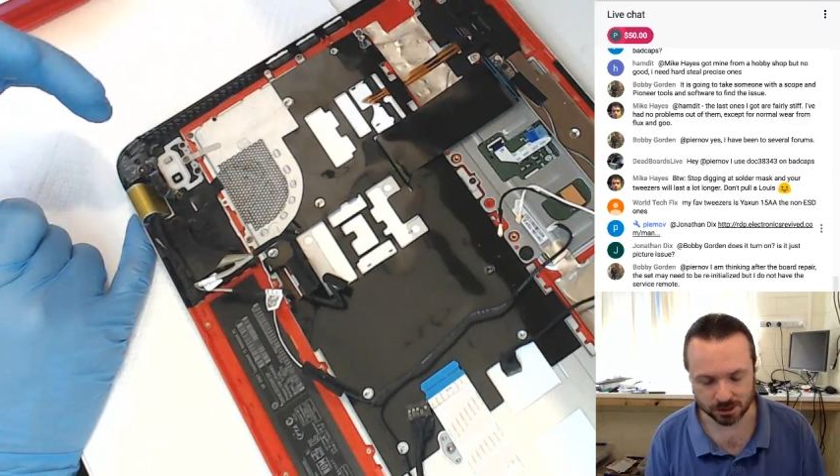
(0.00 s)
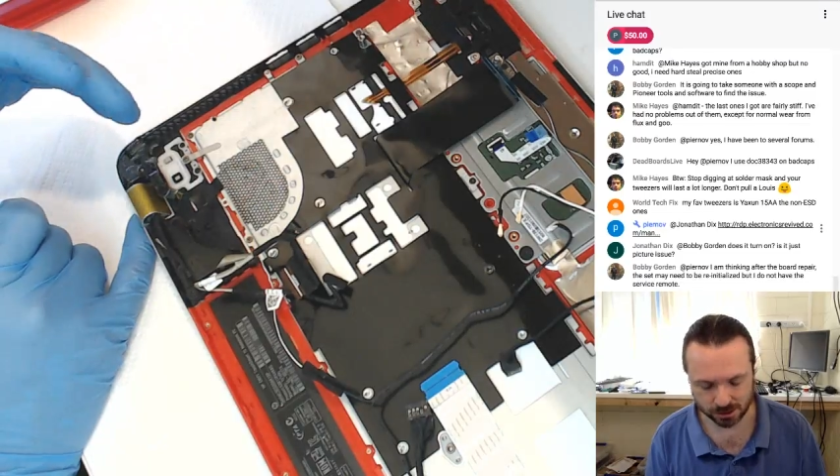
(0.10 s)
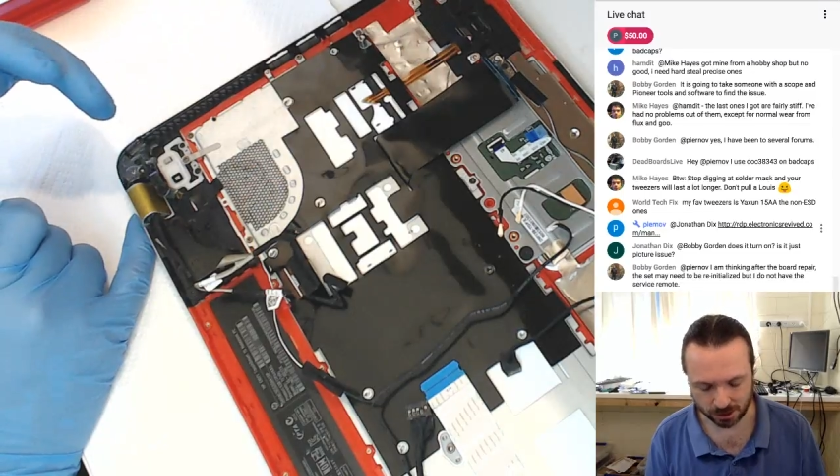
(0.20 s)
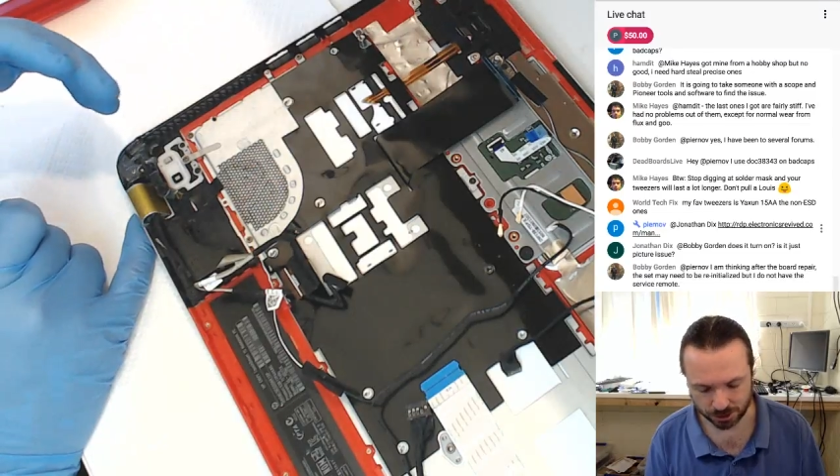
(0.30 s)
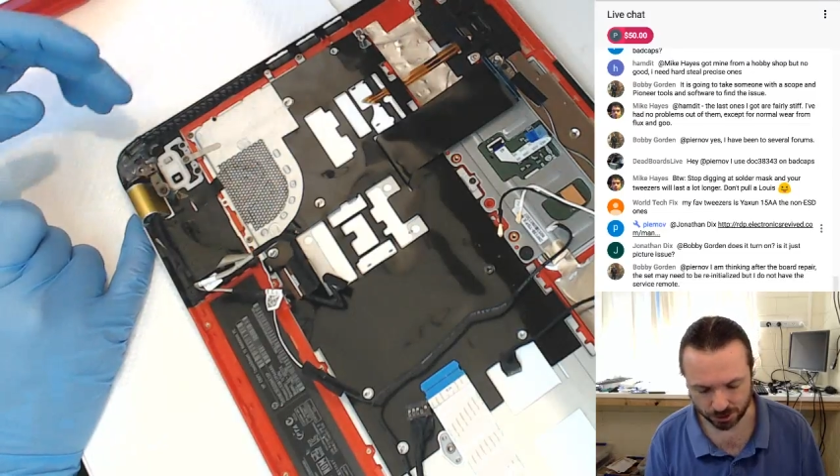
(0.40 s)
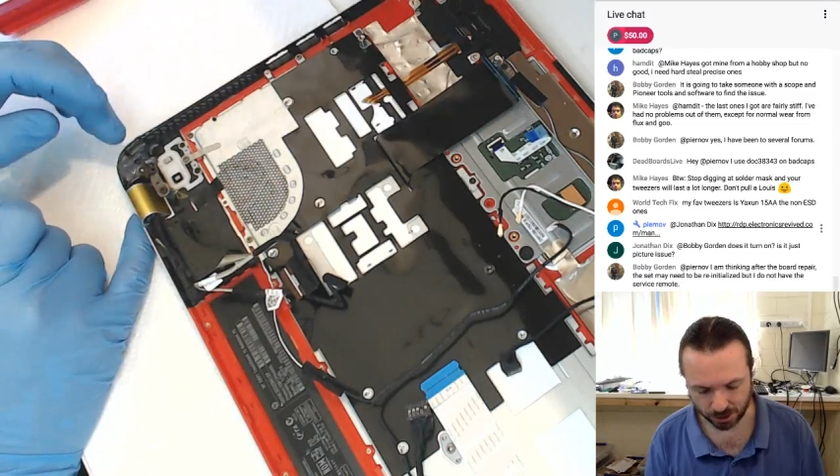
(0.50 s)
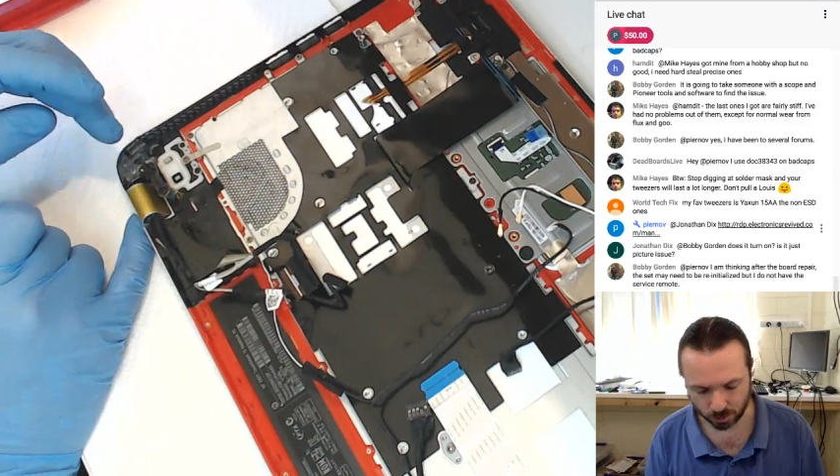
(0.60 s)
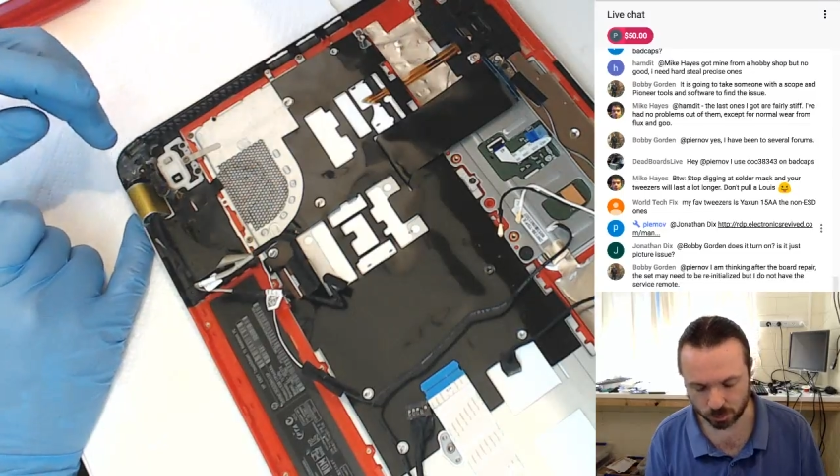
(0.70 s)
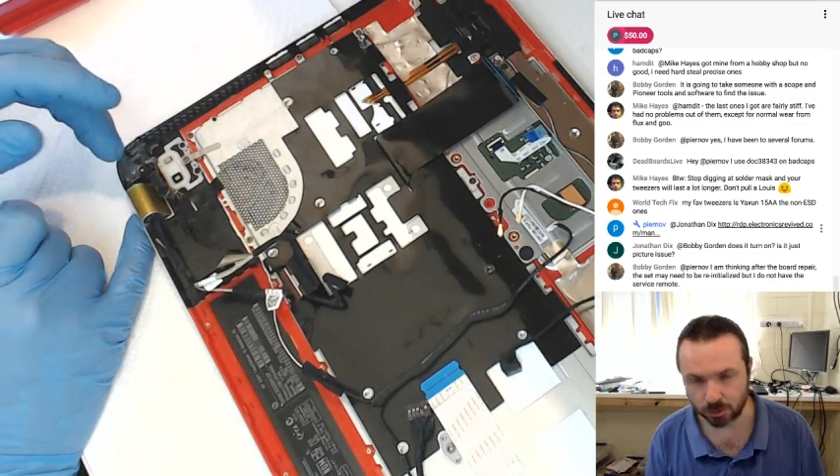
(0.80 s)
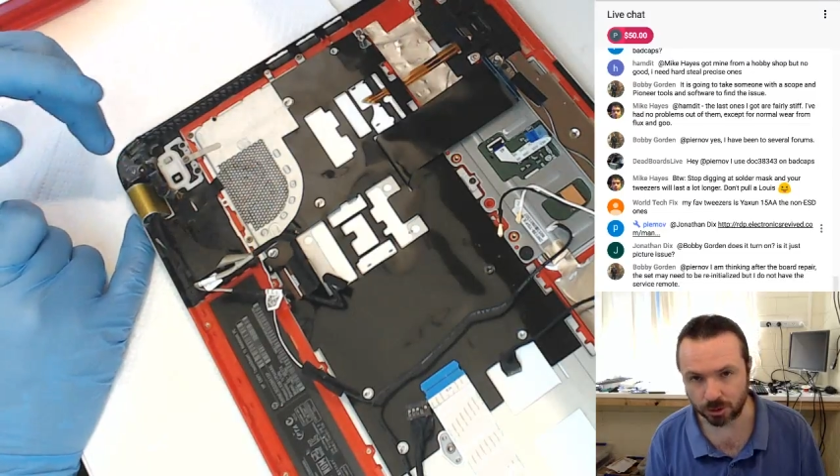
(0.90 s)
is such that
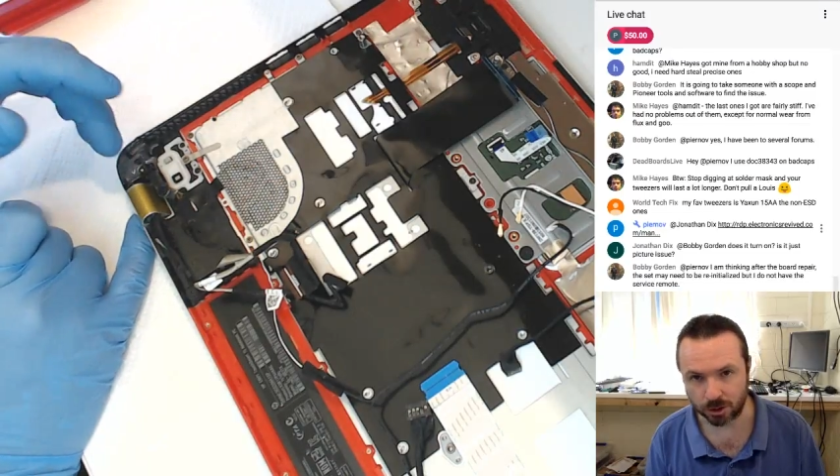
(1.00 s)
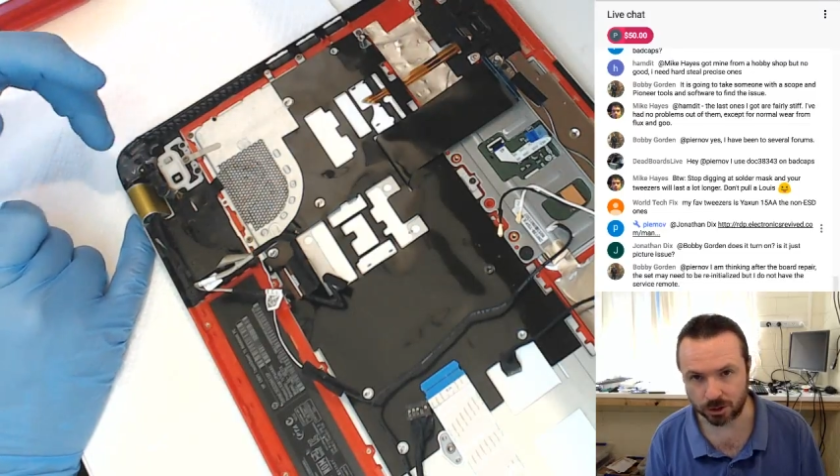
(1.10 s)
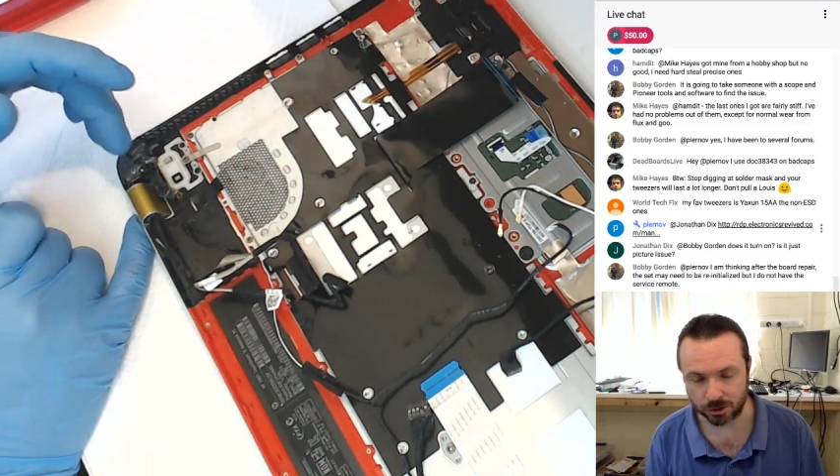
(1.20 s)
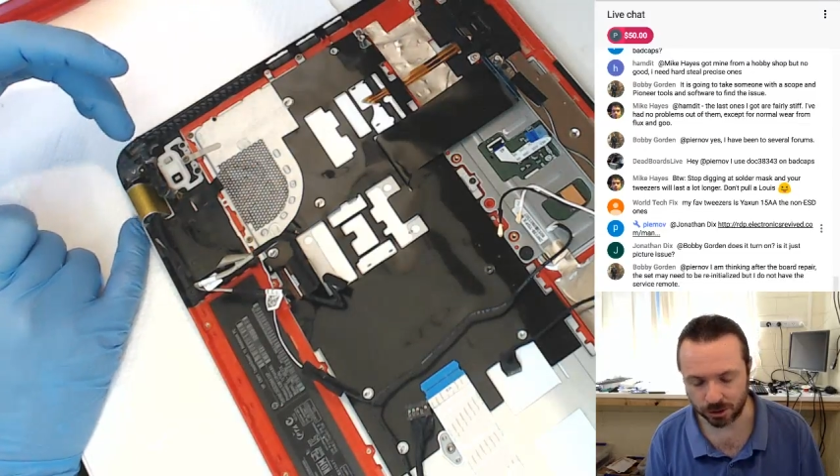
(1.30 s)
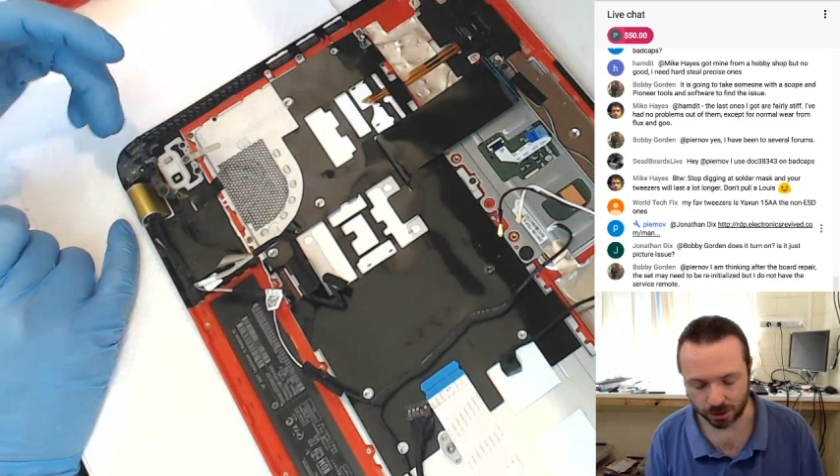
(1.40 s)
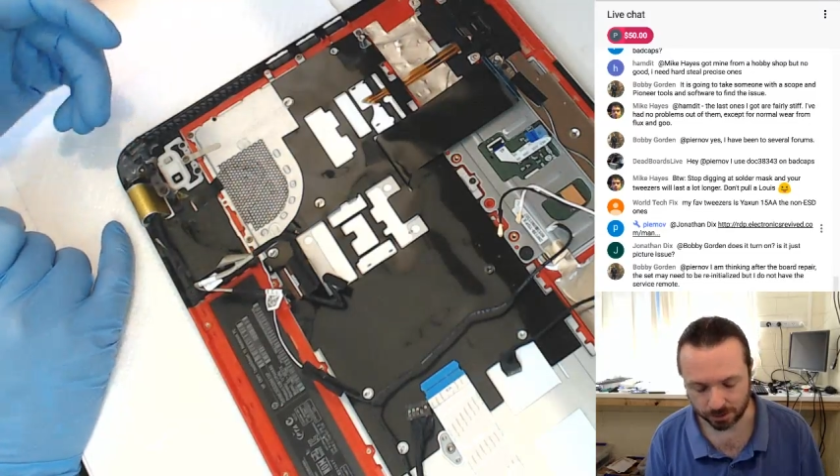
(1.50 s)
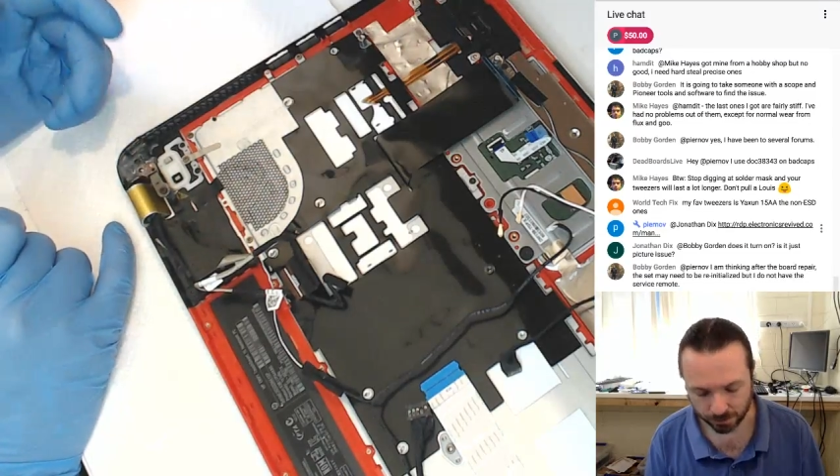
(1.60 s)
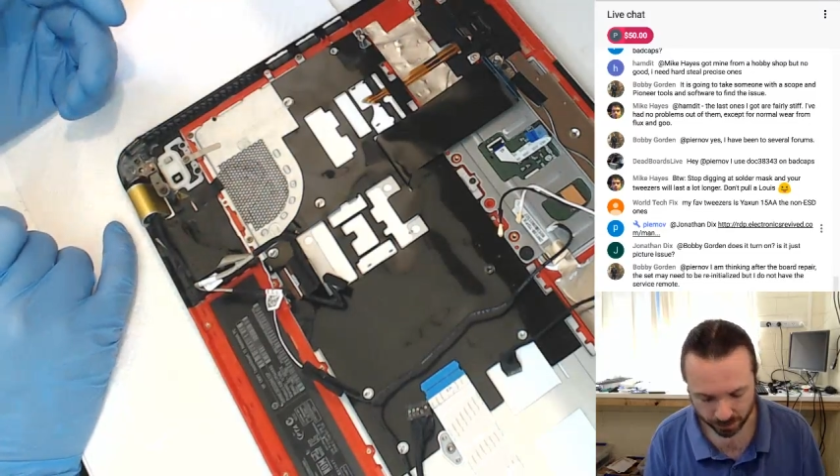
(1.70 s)
it will not do that,